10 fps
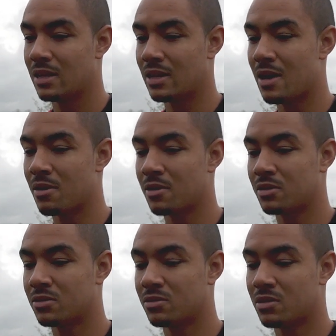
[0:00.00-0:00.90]
that
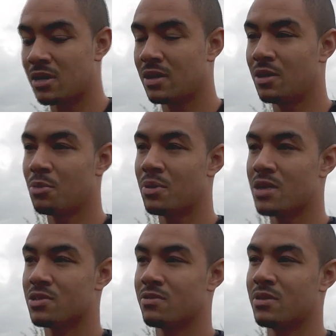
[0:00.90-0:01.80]
I done a little bit
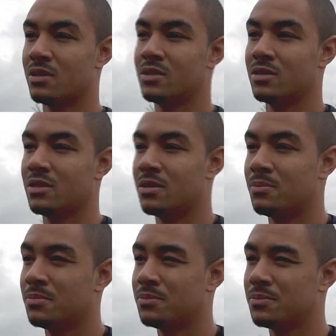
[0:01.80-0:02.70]
extra running
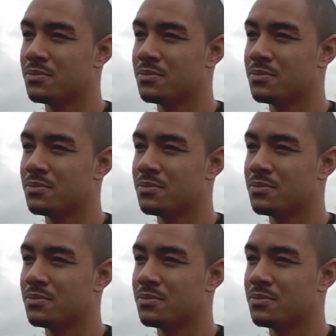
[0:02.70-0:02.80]
to